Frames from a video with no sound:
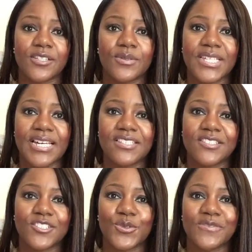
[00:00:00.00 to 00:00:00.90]
So get in
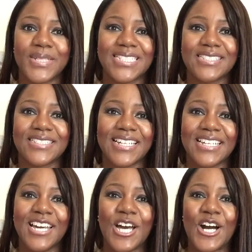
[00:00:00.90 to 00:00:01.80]
touch with me
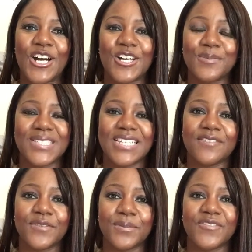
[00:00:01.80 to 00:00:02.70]
today. I hope to
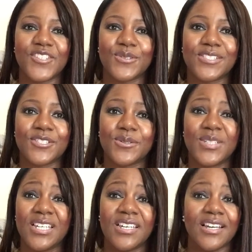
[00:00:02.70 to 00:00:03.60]
hear from you soon.